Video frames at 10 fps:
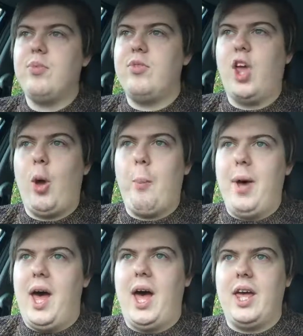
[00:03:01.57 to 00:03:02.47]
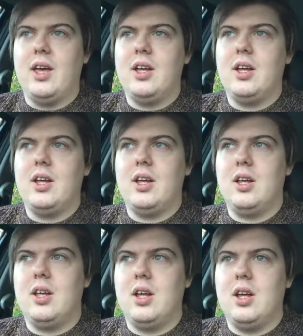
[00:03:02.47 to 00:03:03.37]
don't buy
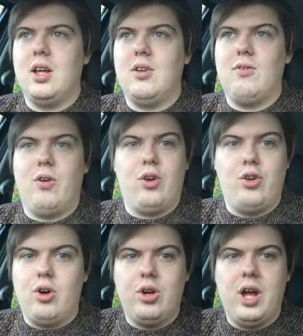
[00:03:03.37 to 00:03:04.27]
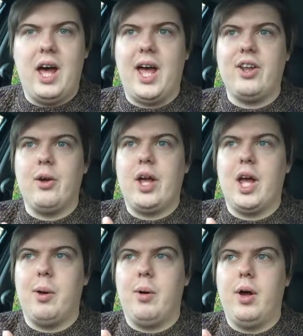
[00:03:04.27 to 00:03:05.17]
for a ton. I don't
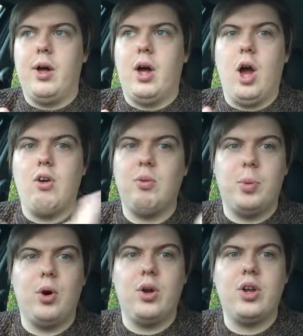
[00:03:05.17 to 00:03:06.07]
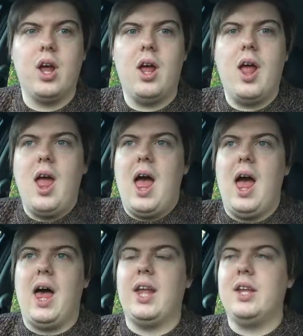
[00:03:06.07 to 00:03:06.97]
go overboard.
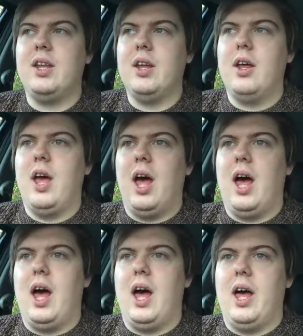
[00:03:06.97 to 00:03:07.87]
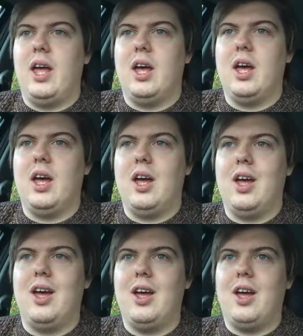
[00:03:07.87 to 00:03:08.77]
And I
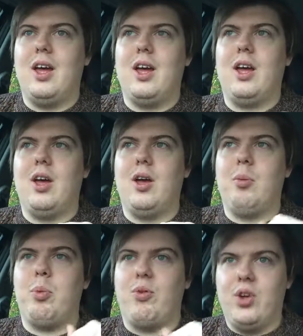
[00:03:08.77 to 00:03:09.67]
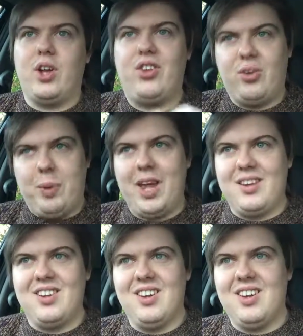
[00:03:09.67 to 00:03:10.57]
prefer to
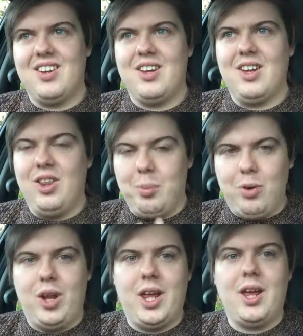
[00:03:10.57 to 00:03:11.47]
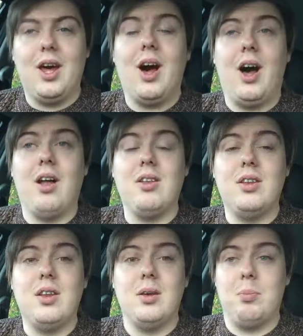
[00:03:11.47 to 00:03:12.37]
spend the money
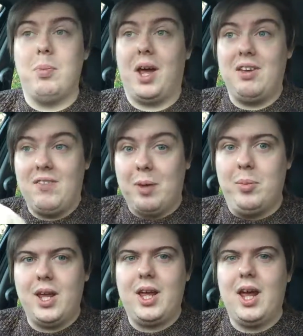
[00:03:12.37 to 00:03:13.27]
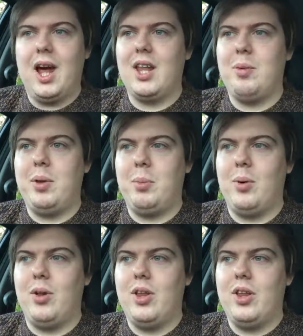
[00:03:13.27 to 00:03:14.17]
on my family and the
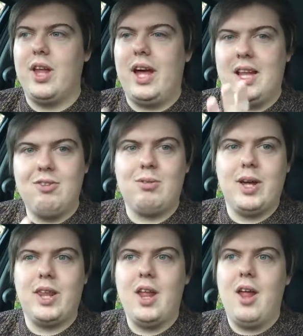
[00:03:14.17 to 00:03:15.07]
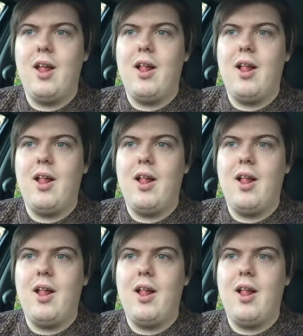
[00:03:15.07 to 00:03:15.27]
people that I live with